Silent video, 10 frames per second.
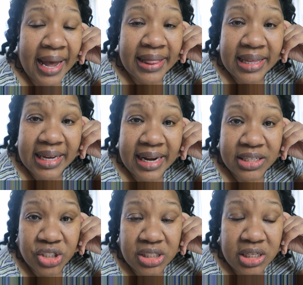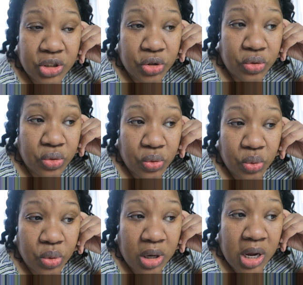And then I just need
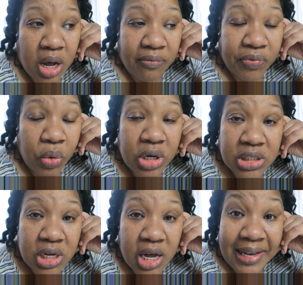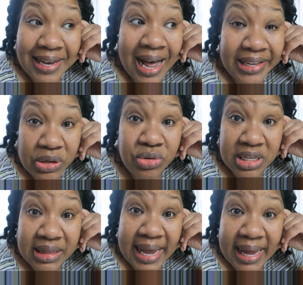to focus on not
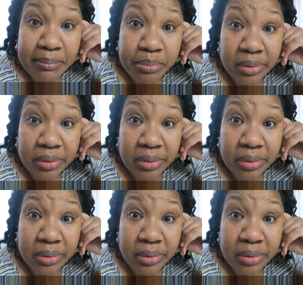using that